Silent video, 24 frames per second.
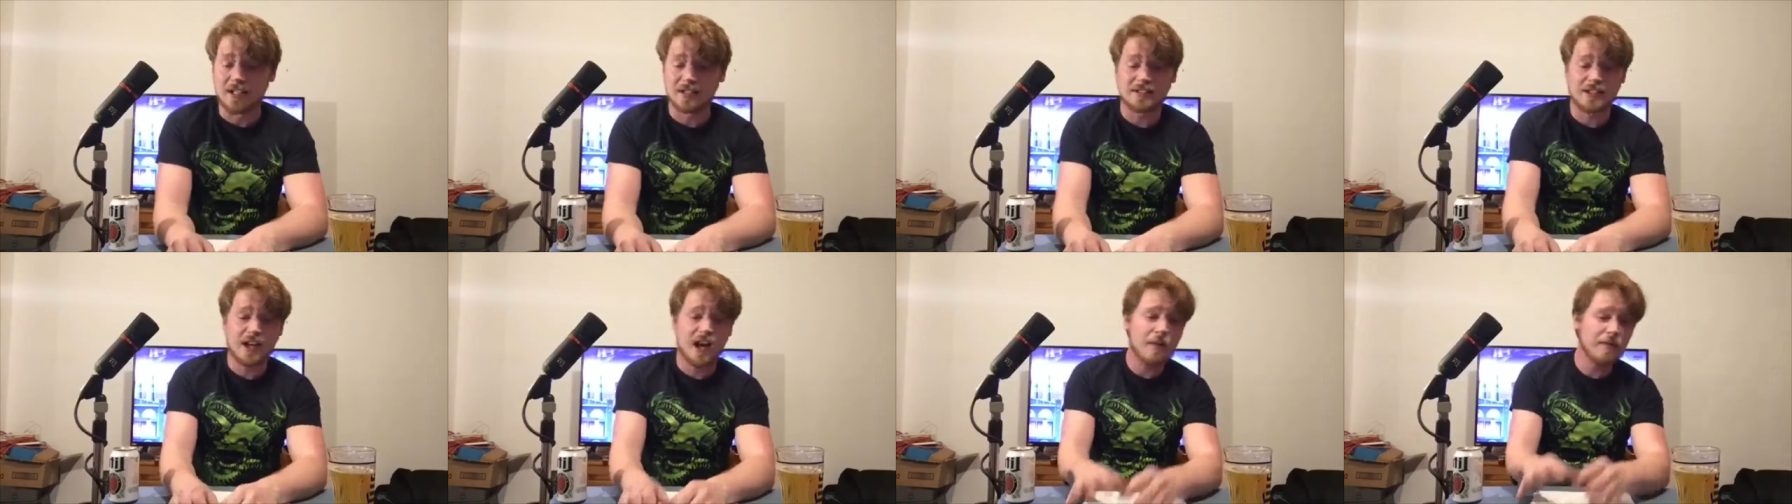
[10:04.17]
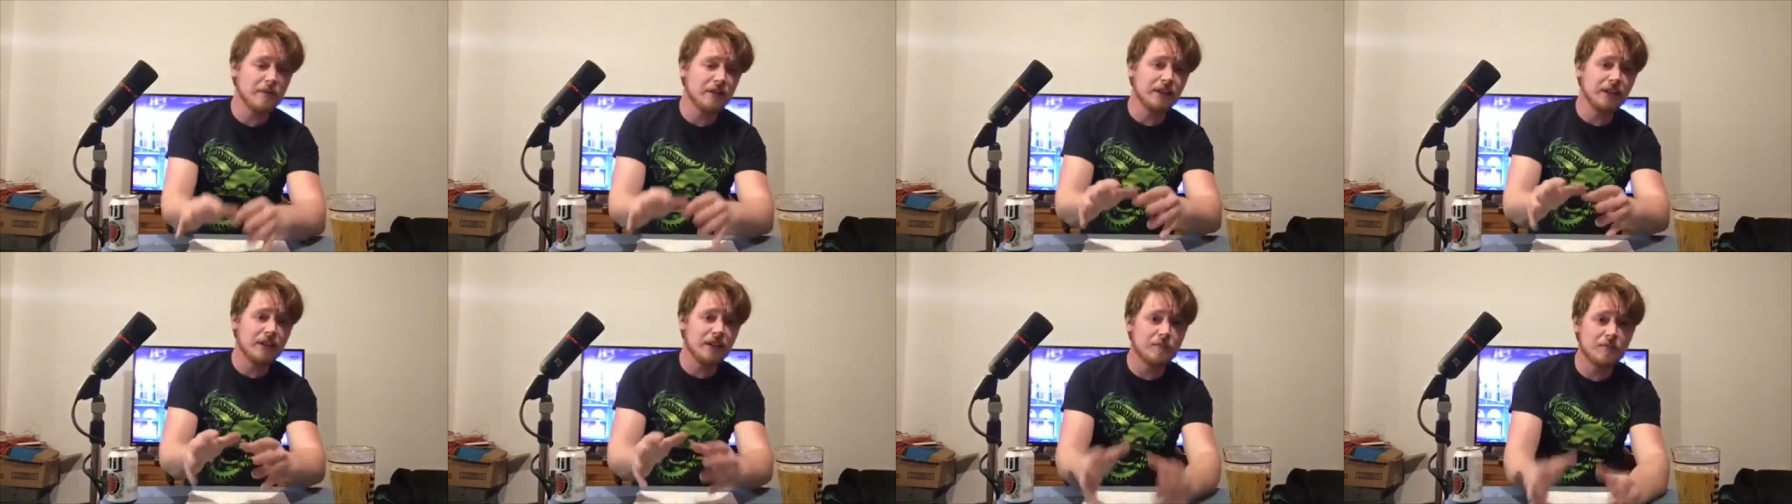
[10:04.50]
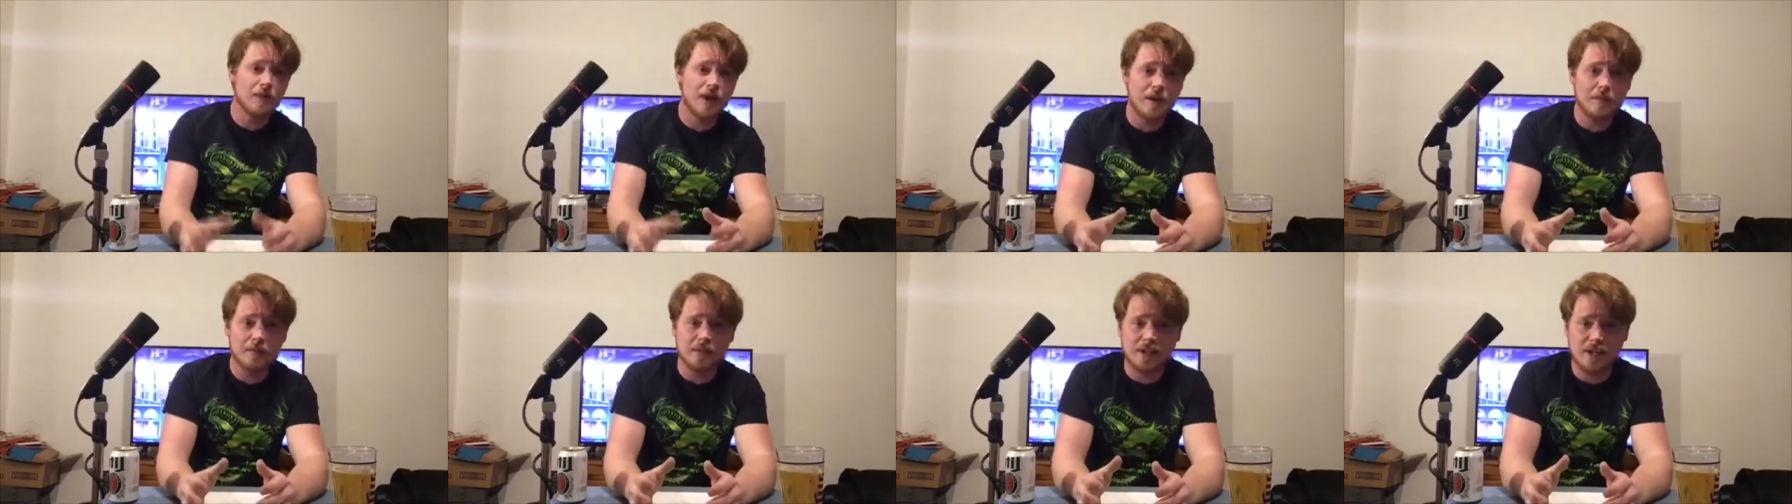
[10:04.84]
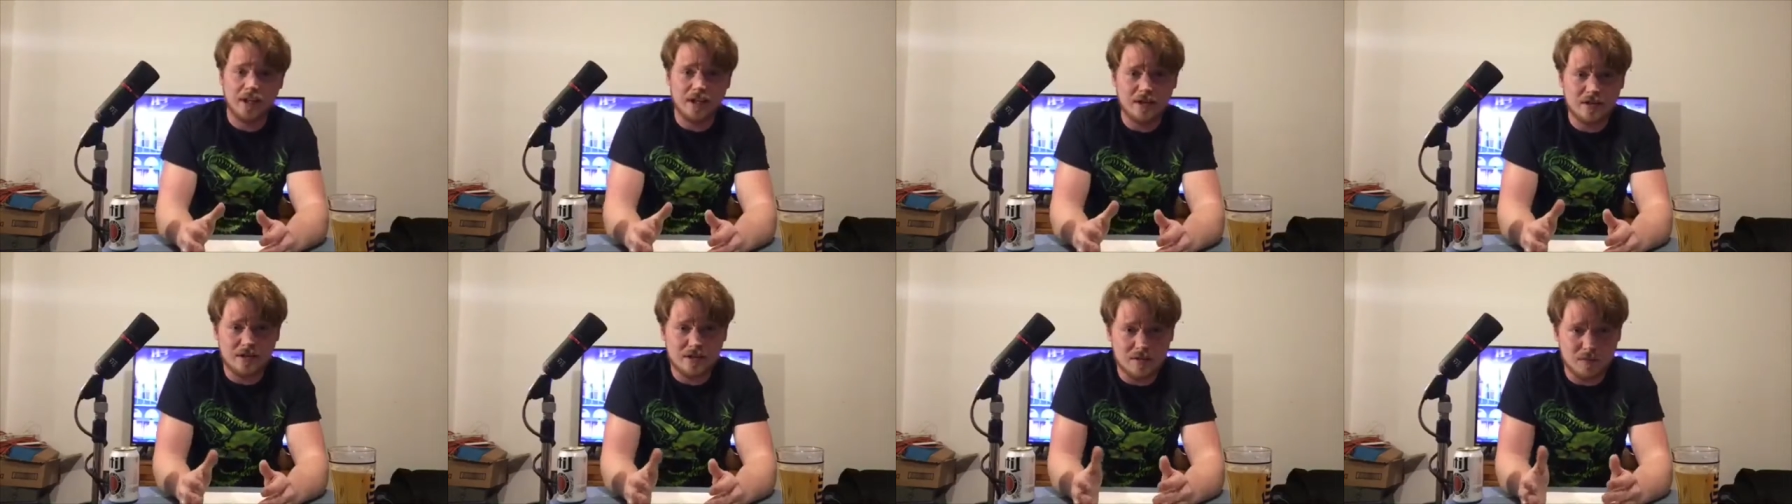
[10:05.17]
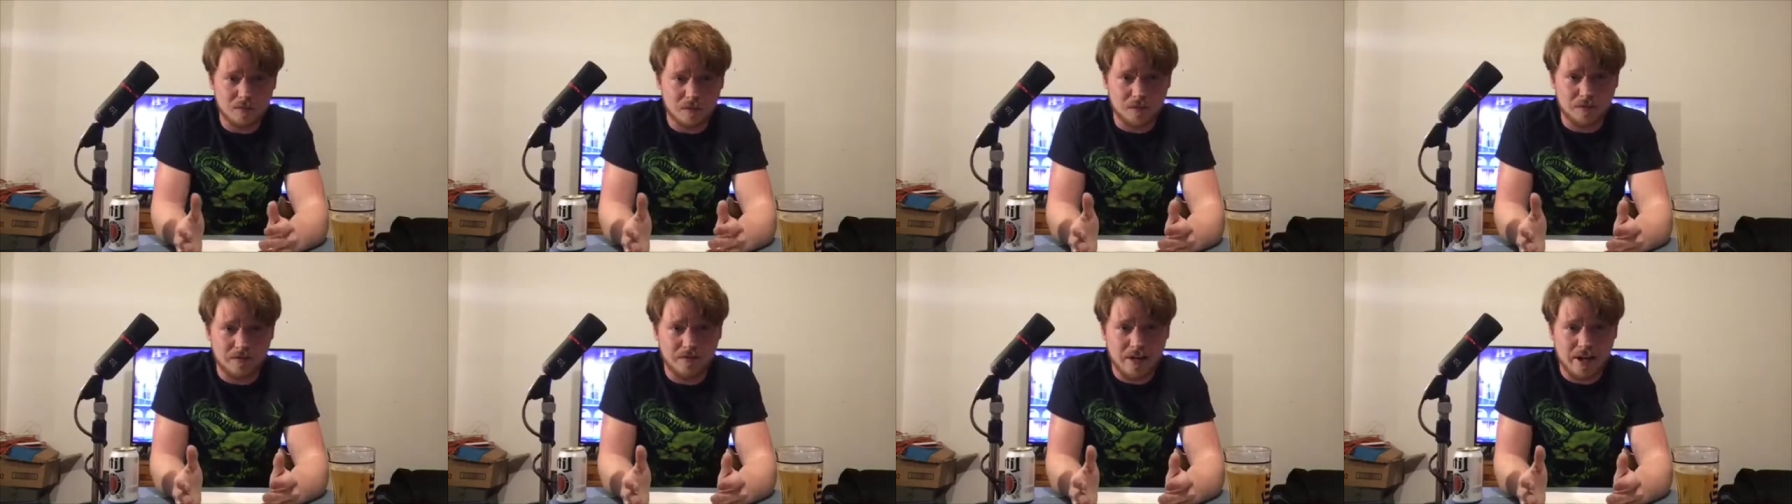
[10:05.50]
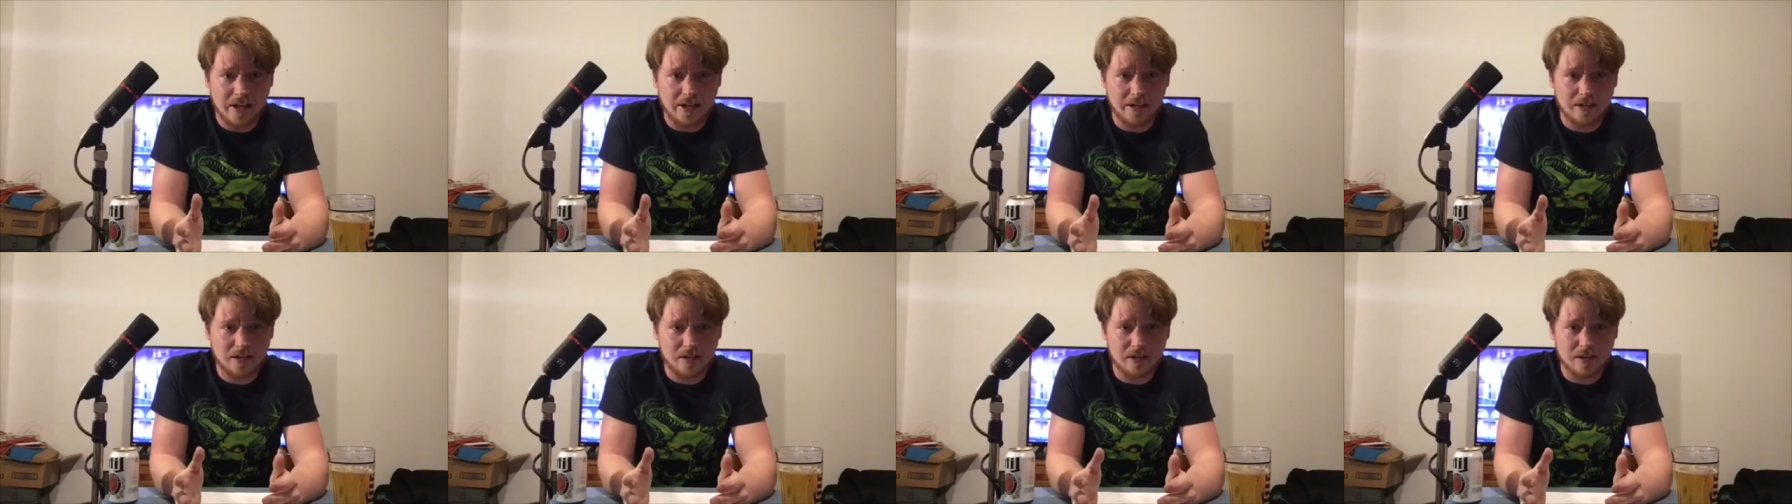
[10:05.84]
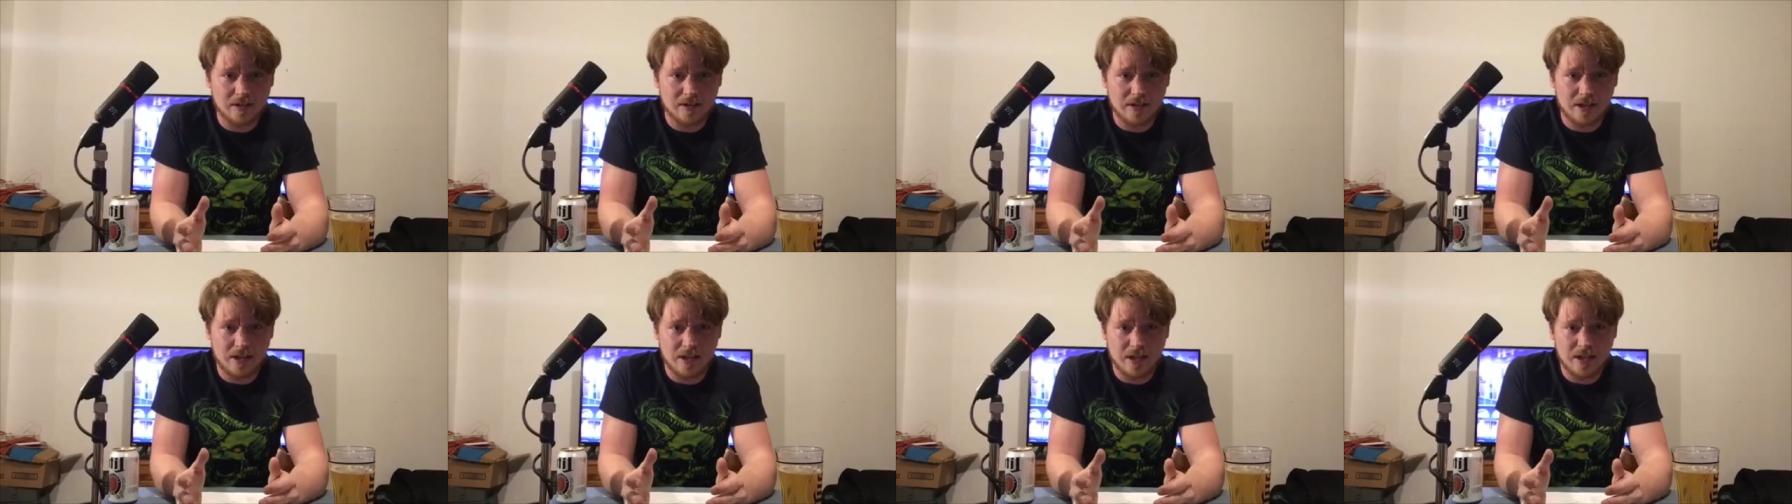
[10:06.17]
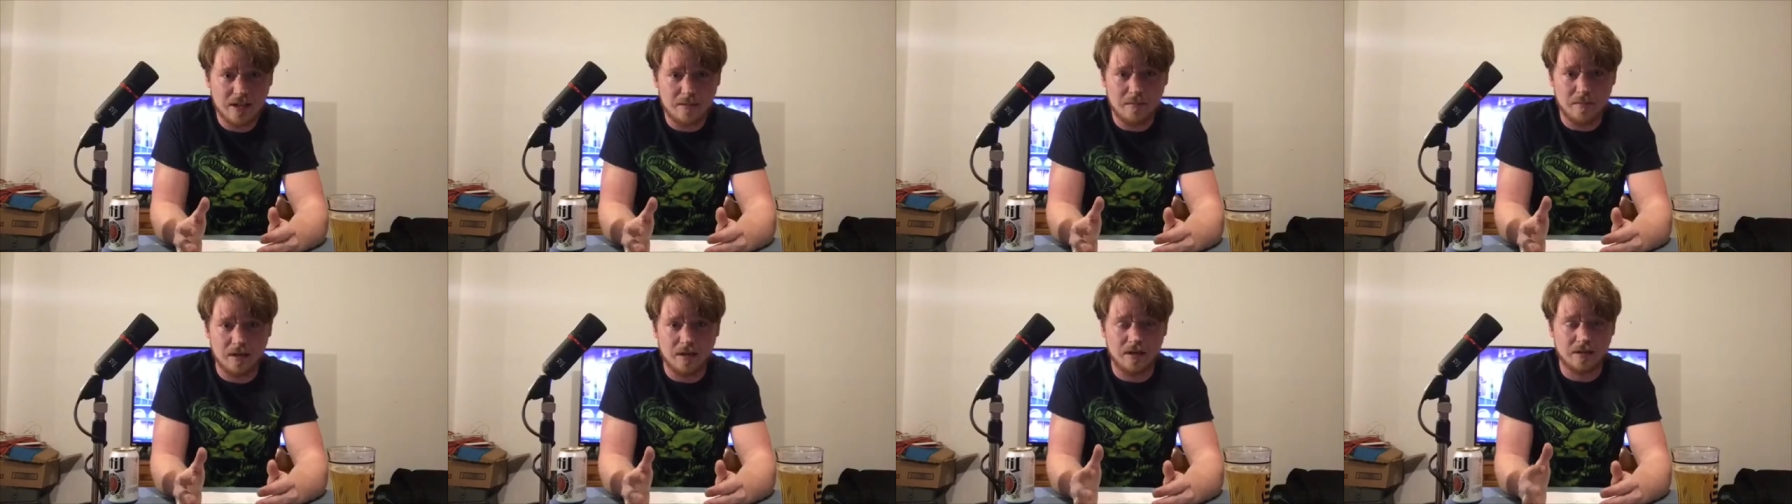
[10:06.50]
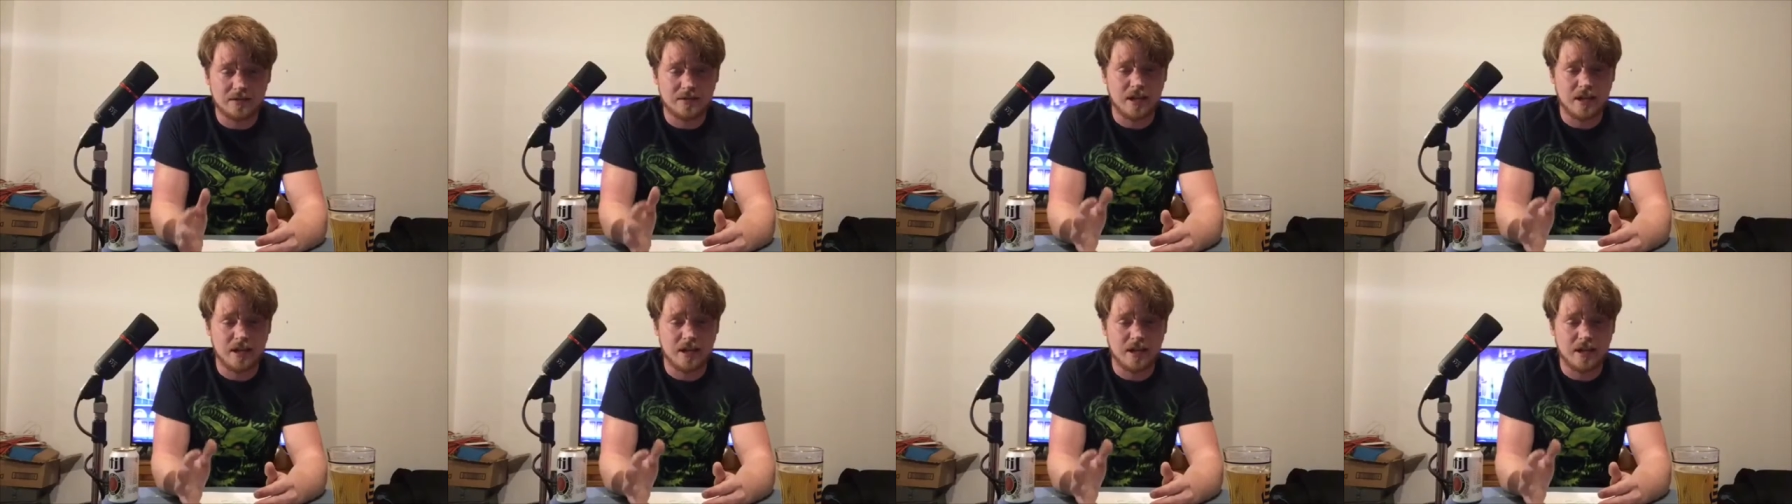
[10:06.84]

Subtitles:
Tommy Lee and Pamela Anderson were fighting all the time.